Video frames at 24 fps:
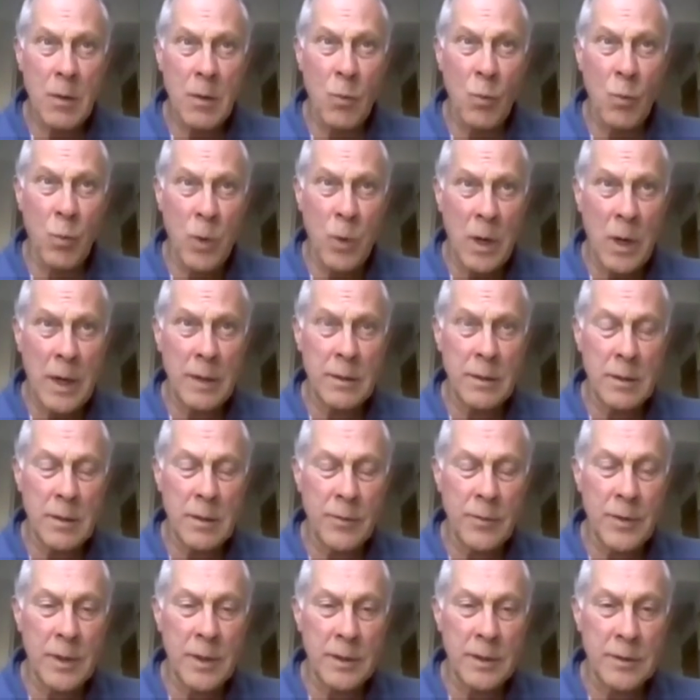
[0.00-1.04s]
one
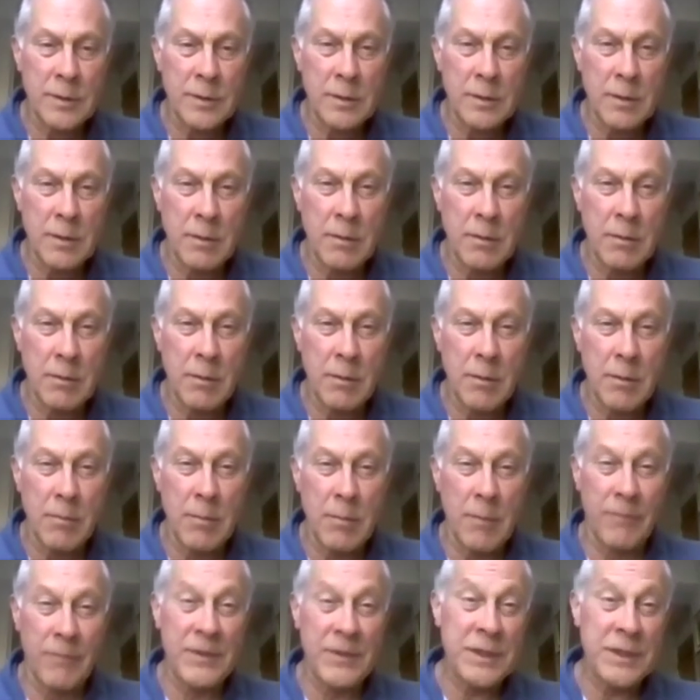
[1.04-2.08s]
that
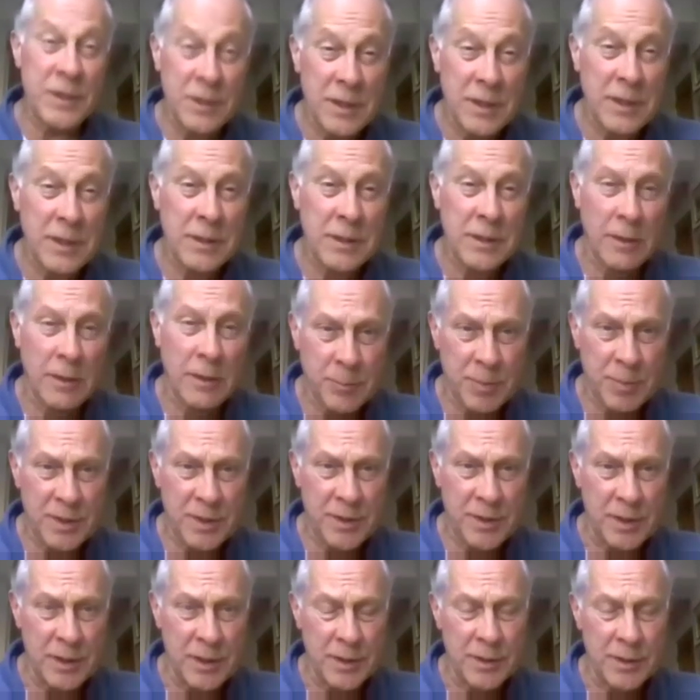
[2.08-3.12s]
visited
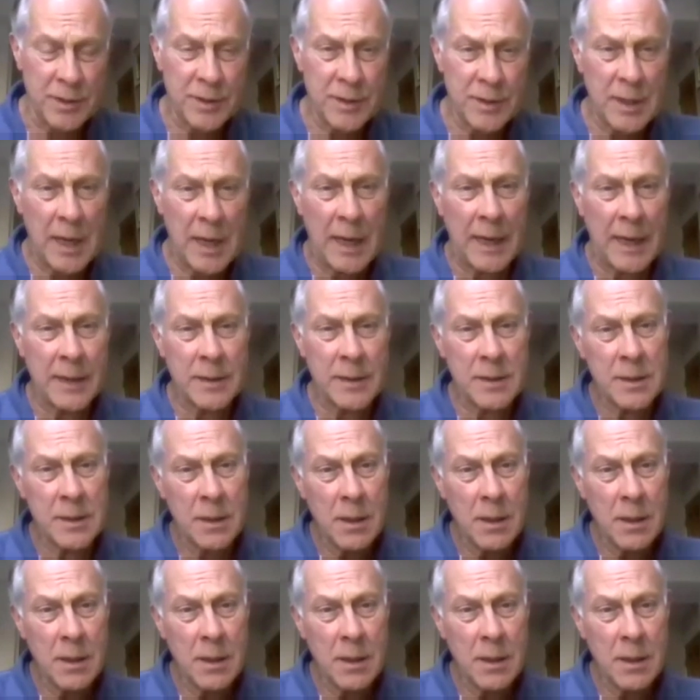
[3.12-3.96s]
hospices and